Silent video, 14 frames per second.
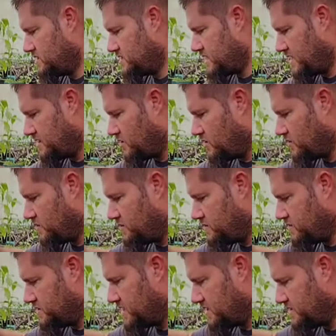taking all the
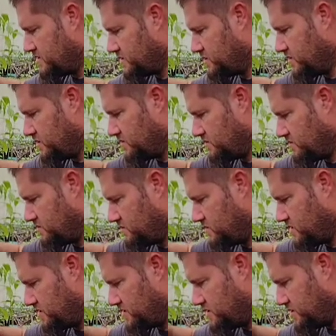roots out of the soil,
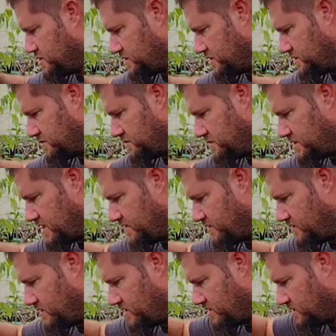the, the tree's roots and
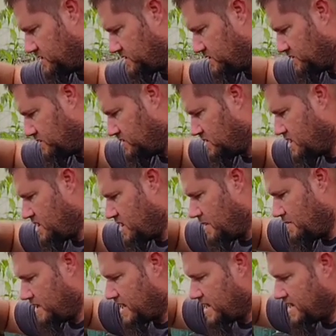everything. So I'm
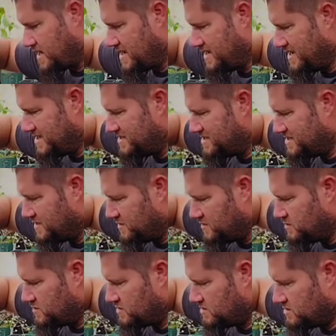going to kind of cut
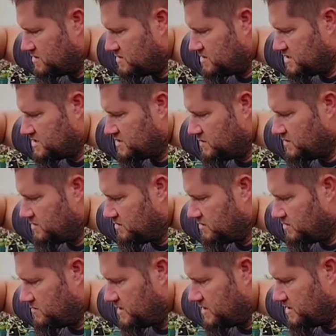into the soil a
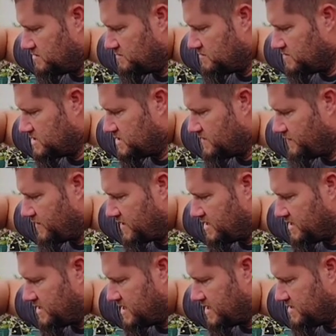little bit, see if I can
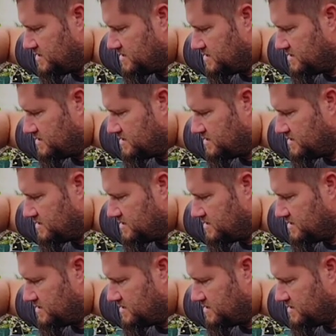get